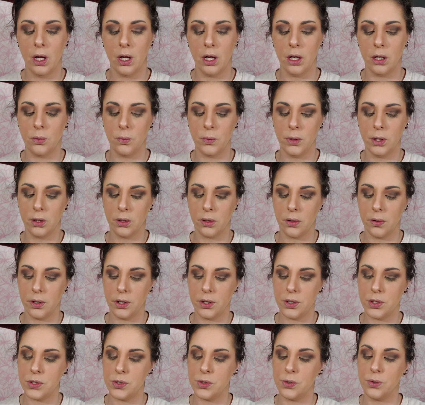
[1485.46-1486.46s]
And we are
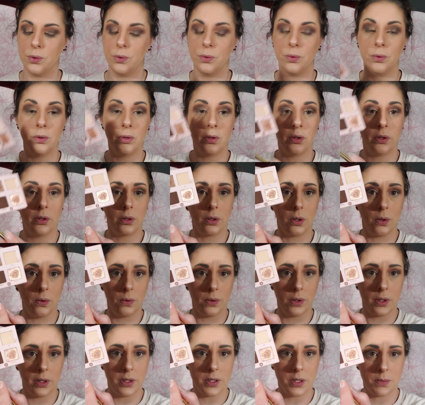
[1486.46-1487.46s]
going to go
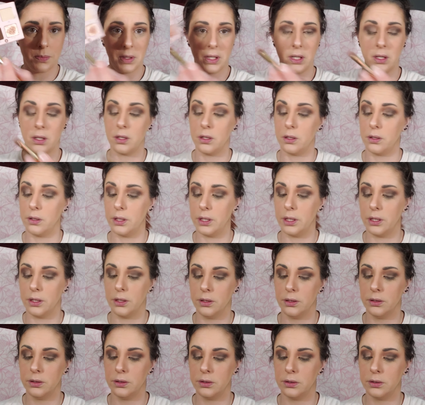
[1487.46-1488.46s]
into this pink color
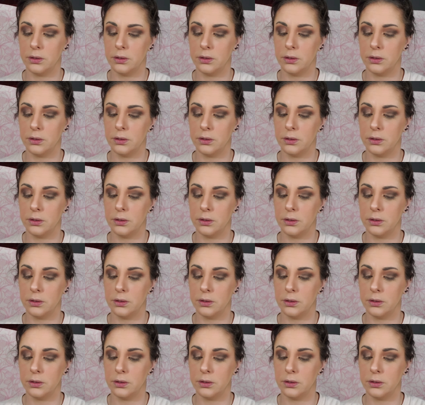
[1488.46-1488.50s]
here.